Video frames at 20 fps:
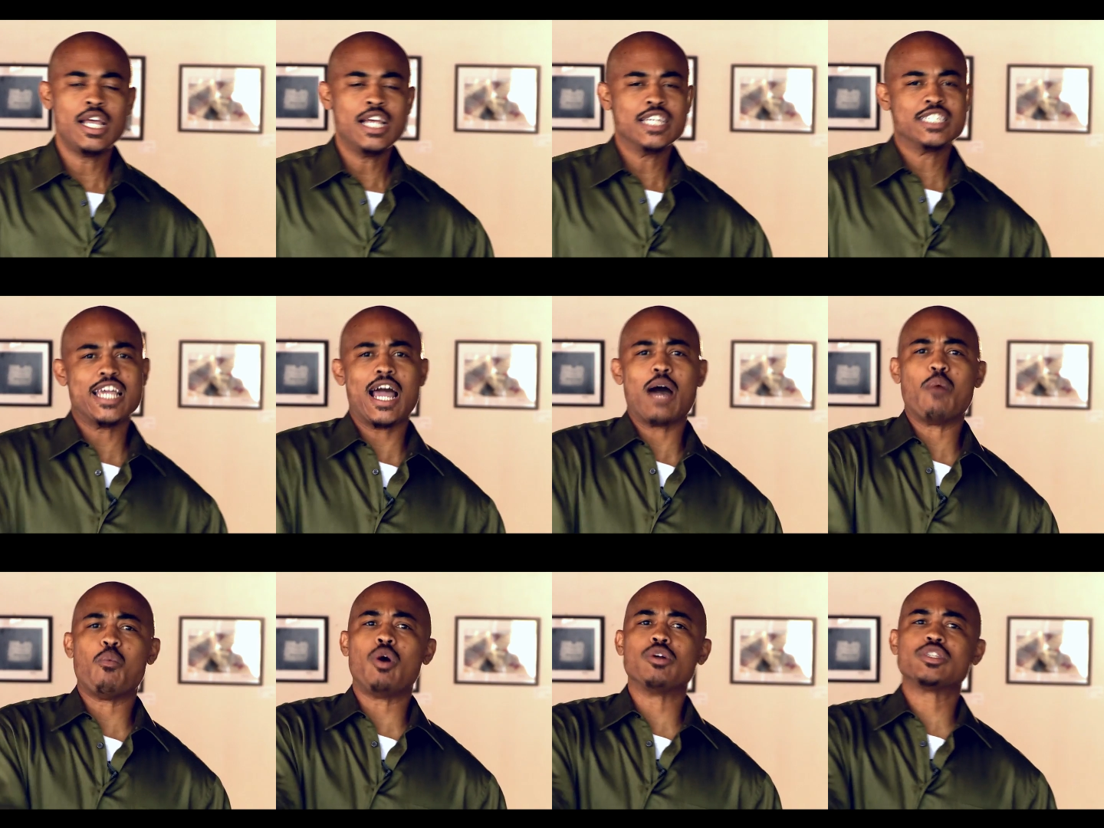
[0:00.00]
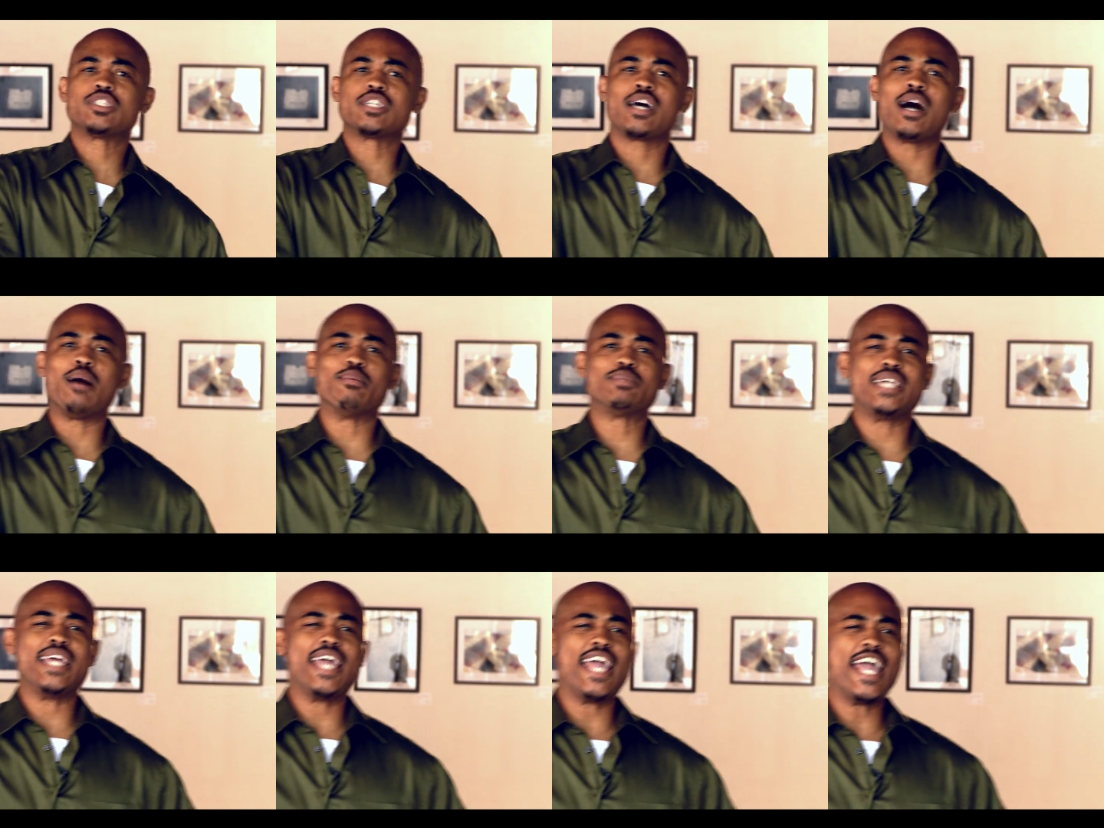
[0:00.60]
See, I won't
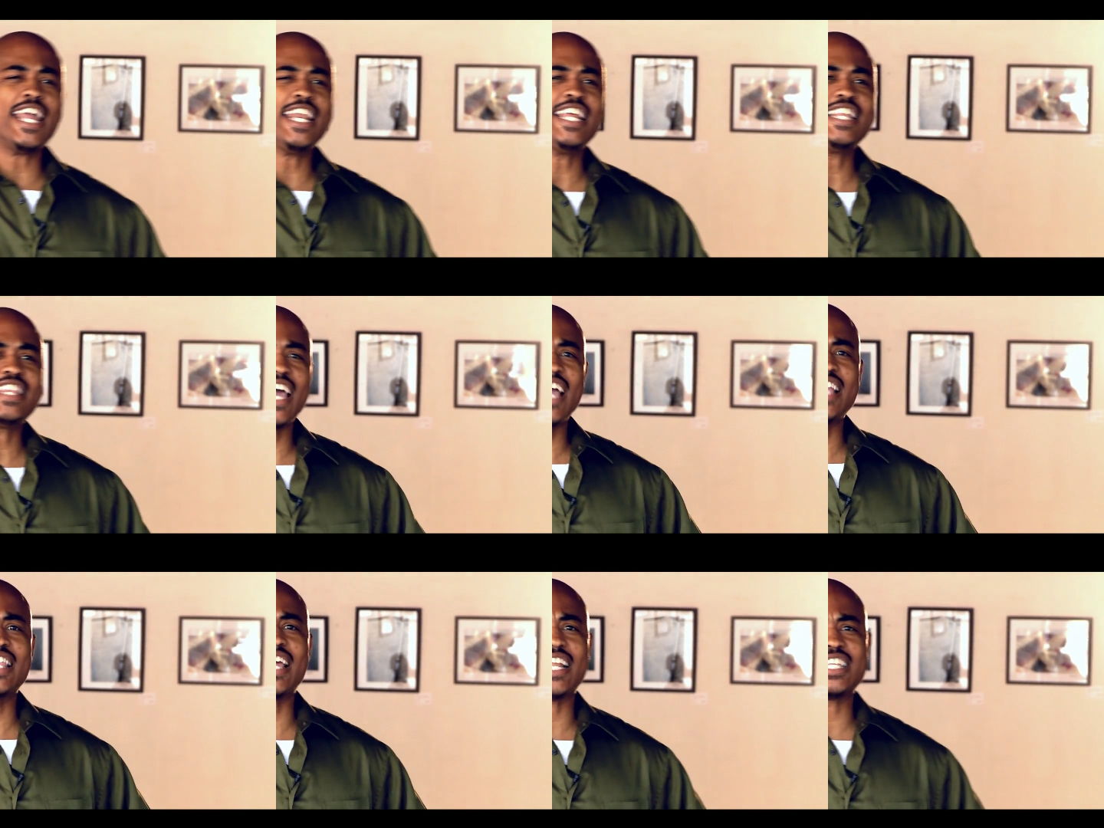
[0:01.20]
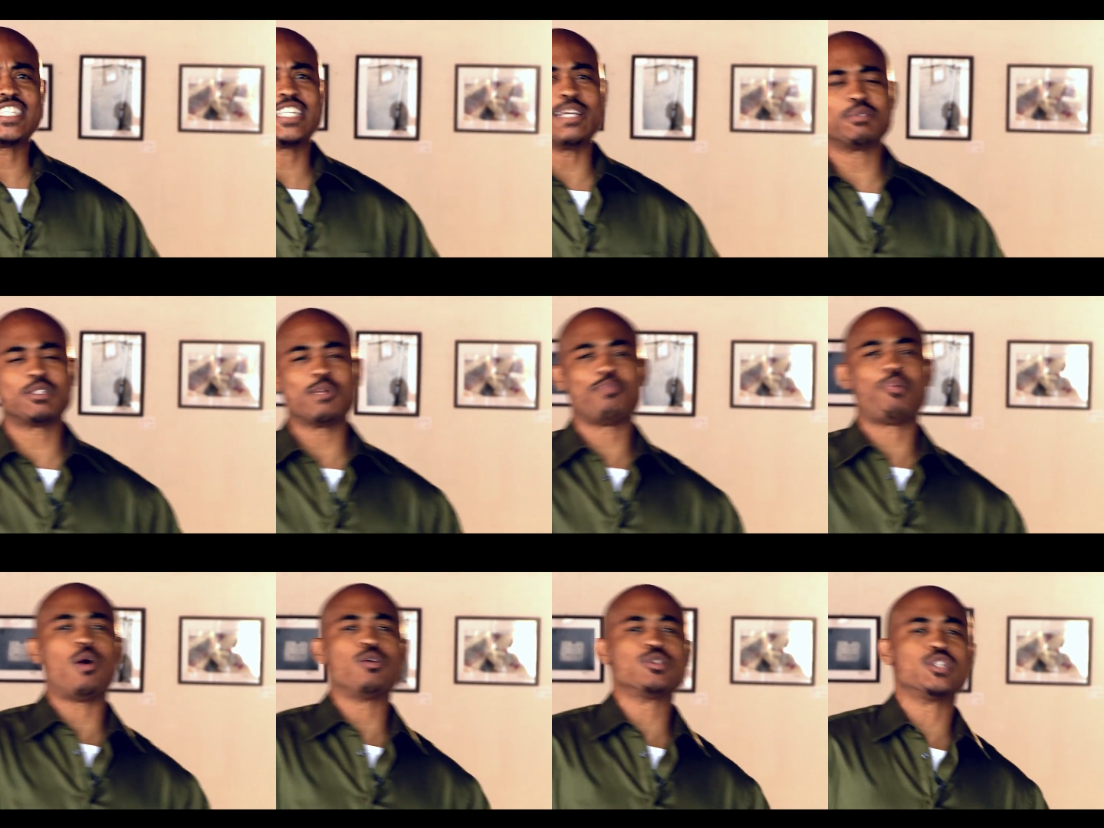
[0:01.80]
succumb to anything that attempts
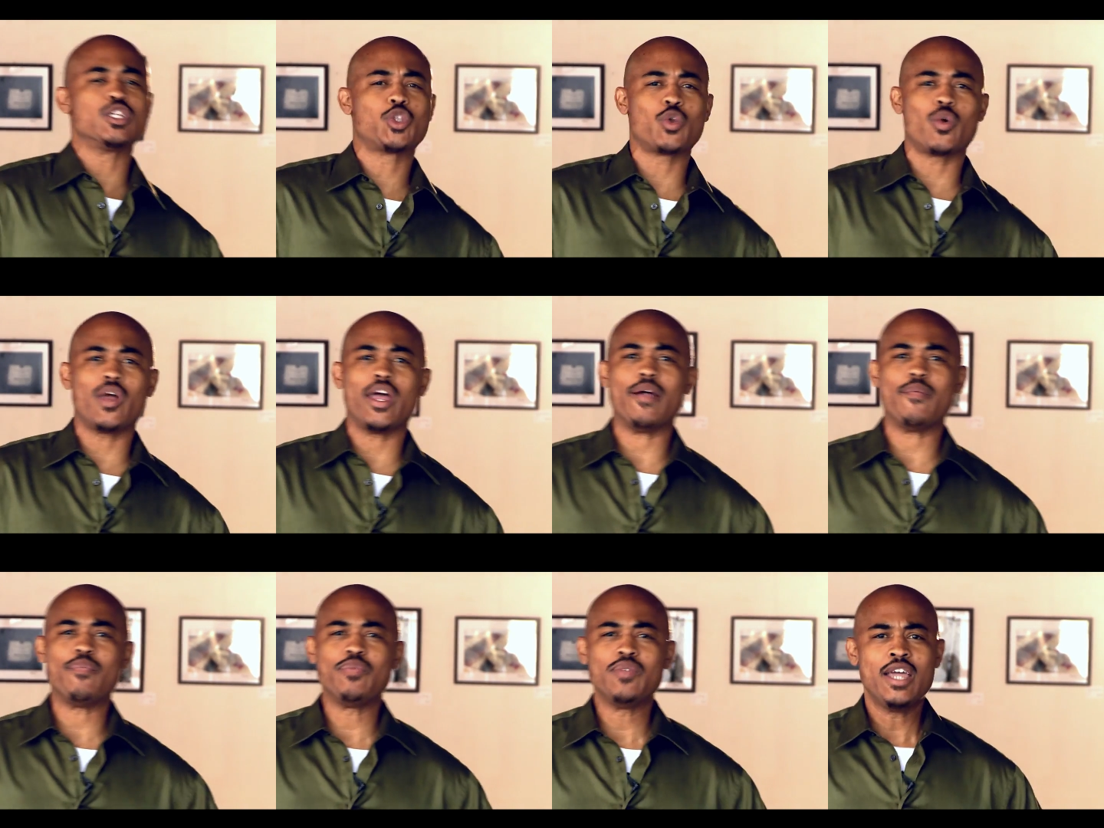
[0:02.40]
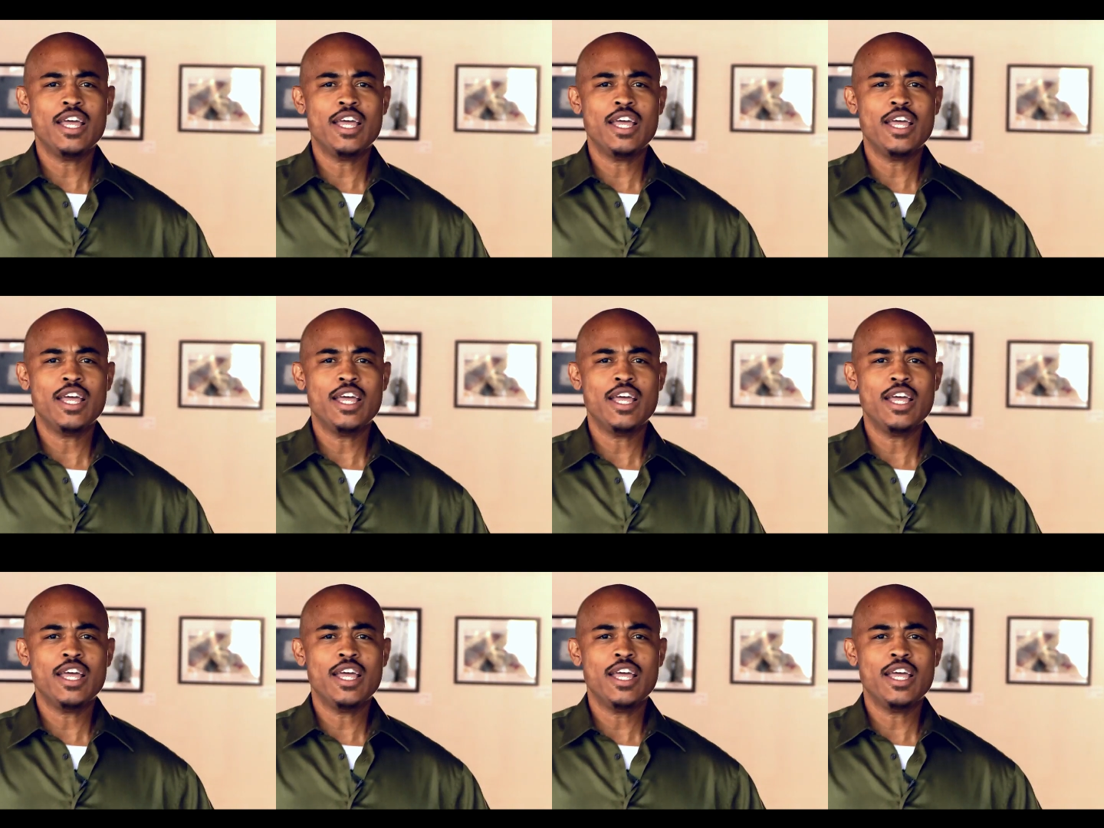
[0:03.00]
to pose a threat.